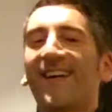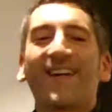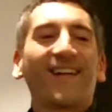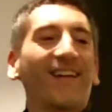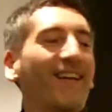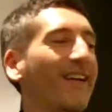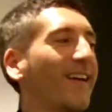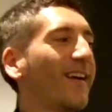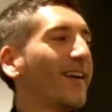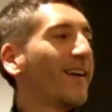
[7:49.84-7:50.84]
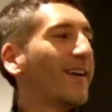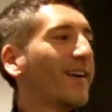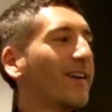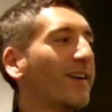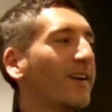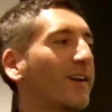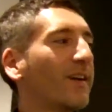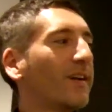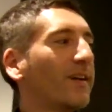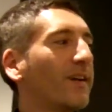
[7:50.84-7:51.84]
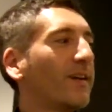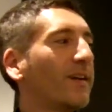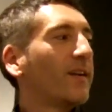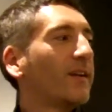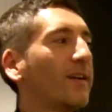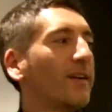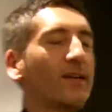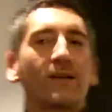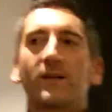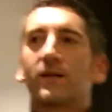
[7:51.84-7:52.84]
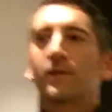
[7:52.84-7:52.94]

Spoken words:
No words are spoken by the person on screen.